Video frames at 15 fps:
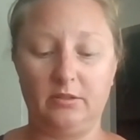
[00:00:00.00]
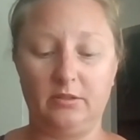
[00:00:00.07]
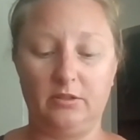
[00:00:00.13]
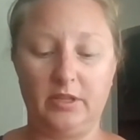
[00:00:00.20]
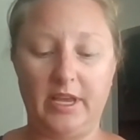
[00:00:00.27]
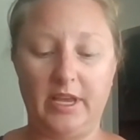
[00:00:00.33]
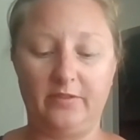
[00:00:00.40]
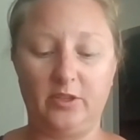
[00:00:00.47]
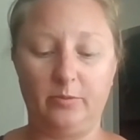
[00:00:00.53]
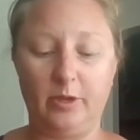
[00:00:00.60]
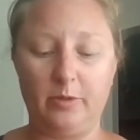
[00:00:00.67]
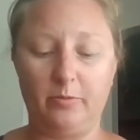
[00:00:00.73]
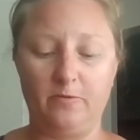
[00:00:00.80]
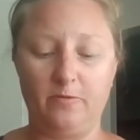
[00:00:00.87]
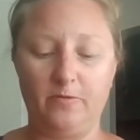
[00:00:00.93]
Do they have to be
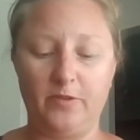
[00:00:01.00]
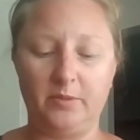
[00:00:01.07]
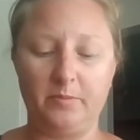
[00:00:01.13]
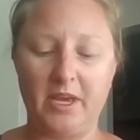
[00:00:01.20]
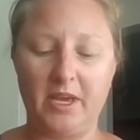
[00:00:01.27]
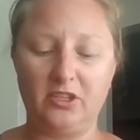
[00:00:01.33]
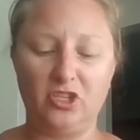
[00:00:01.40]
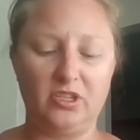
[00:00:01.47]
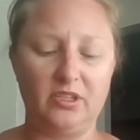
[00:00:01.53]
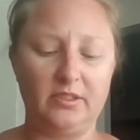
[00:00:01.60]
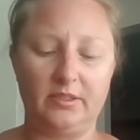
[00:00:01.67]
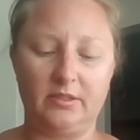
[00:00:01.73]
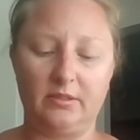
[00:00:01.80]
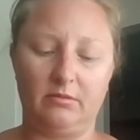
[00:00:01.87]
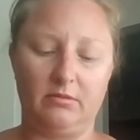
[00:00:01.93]
perfect
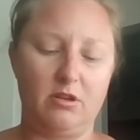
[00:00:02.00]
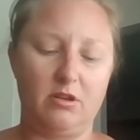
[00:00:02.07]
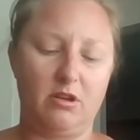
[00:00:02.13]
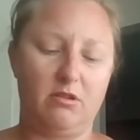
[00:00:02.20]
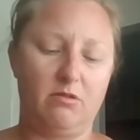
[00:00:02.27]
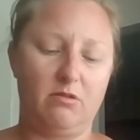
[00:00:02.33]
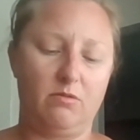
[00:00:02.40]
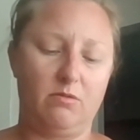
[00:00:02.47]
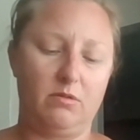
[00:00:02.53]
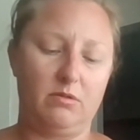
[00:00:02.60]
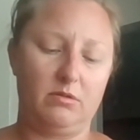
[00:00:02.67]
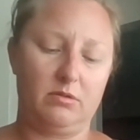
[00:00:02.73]
matches? No.